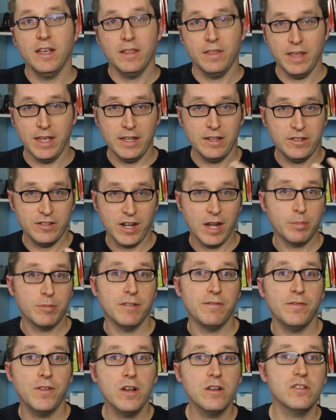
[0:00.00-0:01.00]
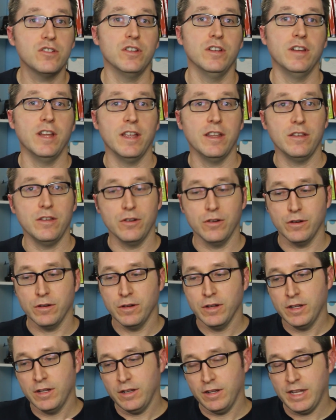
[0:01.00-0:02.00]
they stop to function and your
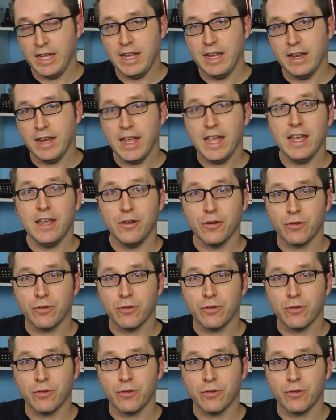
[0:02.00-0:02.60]
DNA,